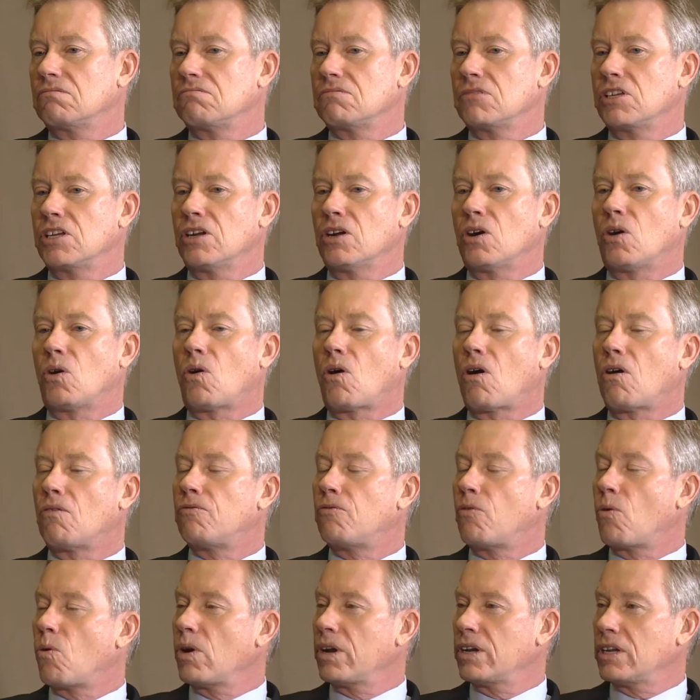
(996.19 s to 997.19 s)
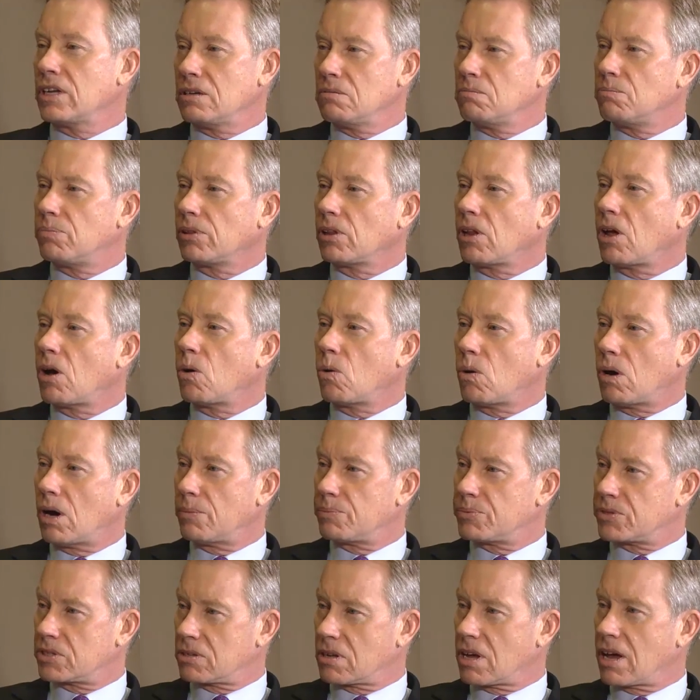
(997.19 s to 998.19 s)
avoiding
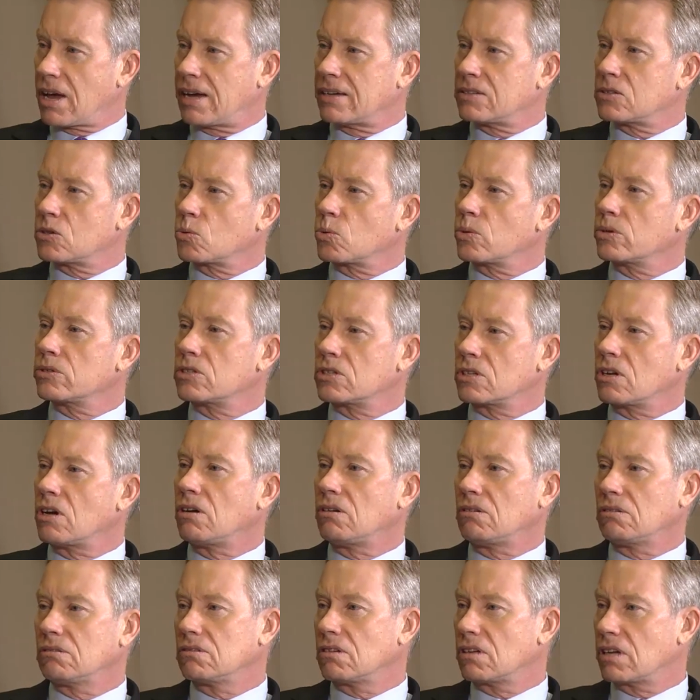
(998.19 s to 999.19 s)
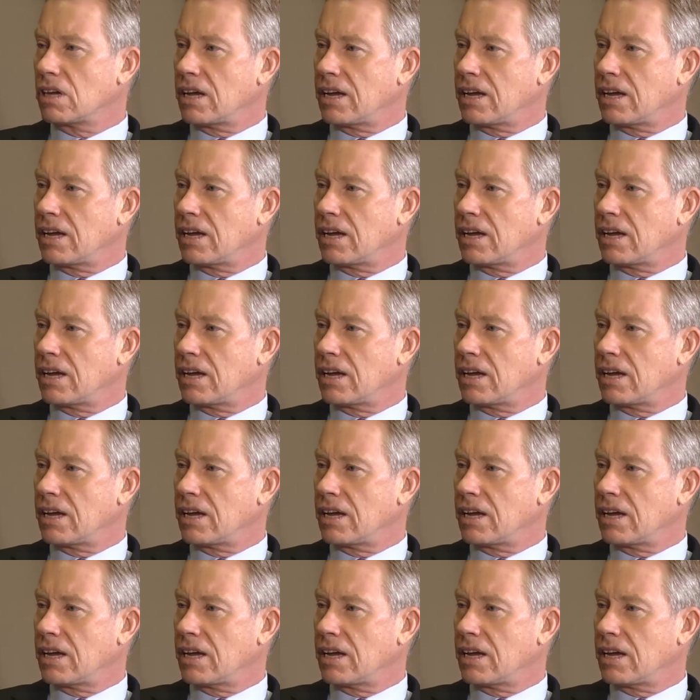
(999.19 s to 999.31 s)
blow-ups as a result.